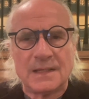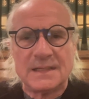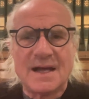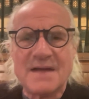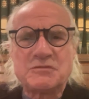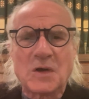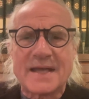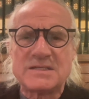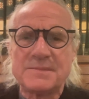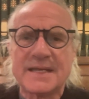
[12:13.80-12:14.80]
Now, I've
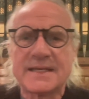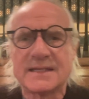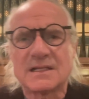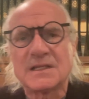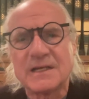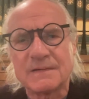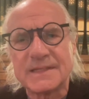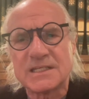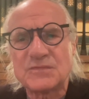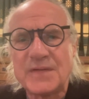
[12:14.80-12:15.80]
tried to make it clear in
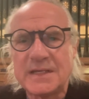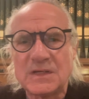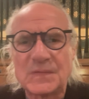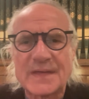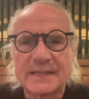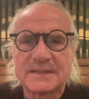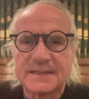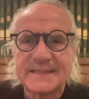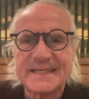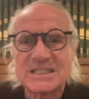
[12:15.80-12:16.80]
this video that the
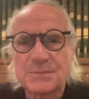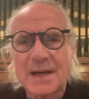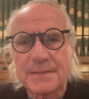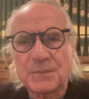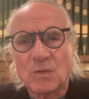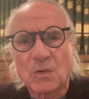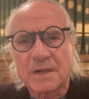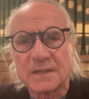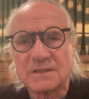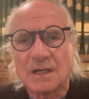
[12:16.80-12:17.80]
Dietz pipe
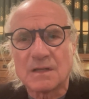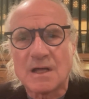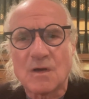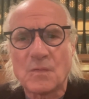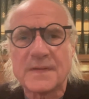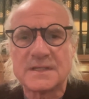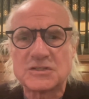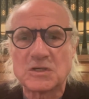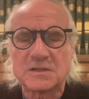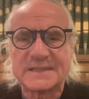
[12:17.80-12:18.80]
organ, along with the
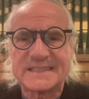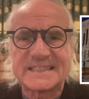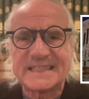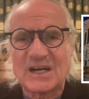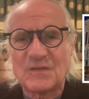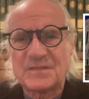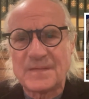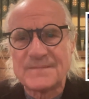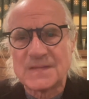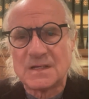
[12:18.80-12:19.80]
church itself,
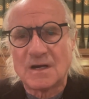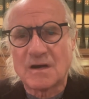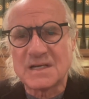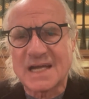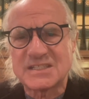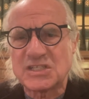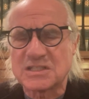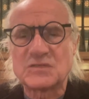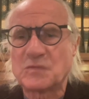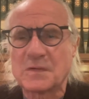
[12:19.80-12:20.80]
are not
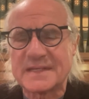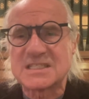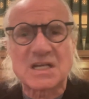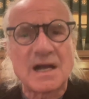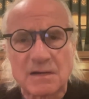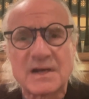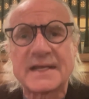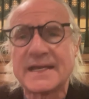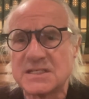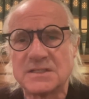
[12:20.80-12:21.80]
just for this
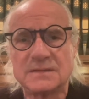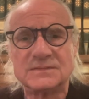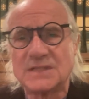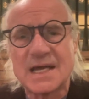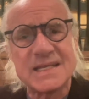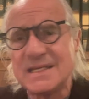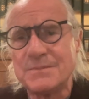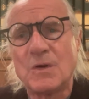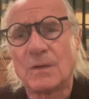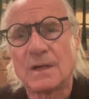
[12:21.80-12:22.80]
congregation, not
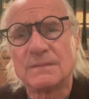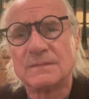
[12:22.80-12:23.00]
anymore.